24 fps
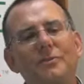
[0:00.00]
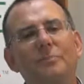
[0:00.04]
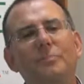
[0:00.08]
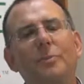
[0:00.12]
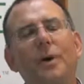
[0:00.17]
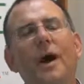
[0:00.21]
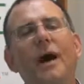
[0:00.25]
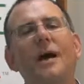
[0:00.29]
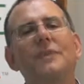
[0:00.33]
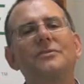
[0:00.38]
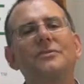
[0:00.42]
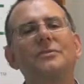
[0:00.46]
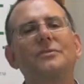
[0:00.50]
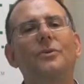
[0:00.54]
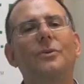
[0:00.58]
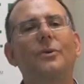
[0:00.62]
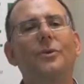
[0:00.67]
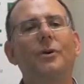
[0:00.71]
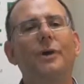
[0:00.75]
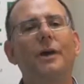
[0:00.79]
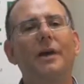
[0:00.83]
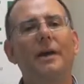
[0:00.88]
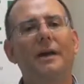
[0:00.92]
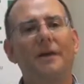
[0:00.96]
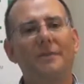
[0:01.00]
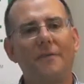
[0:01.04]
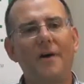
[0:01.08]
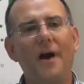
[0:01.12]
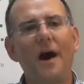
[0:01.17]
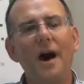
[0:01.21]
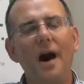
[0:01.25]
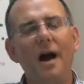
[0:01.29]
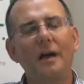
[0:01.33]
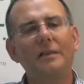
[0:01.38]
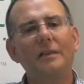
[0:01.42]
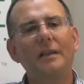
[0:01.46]
repository of
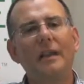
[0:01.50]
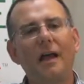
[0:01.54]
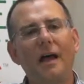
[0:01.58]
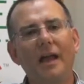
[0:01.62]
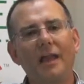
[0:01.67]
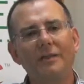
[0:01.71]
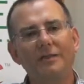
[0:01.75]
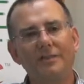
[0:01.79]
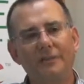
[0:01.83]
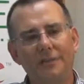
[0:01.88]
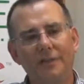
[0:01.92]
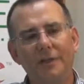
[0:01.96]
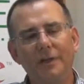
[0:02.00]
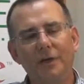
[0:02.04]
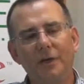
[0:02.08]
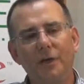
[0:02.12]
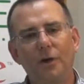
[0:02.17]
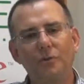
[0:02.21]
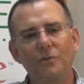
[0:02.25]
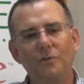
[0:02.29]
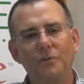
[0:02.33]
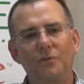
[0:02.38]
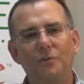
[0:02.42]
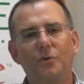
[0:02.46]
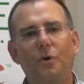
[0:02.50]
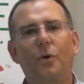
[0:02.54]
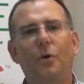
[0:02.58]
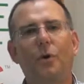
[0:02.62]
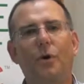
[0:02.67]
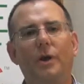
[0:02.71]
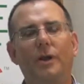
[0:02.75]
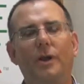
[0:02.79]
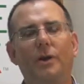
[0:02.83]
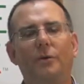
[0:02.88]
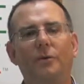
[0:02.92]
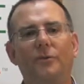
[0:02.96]
online video
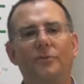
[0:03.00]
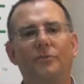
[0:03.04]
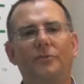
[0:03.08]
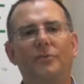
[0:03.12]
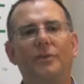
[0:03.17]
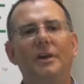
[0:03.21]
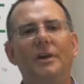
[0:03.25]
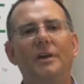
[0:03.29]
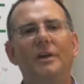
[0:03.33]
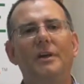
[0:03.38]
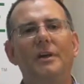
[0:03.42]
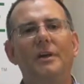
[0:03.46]
tutorials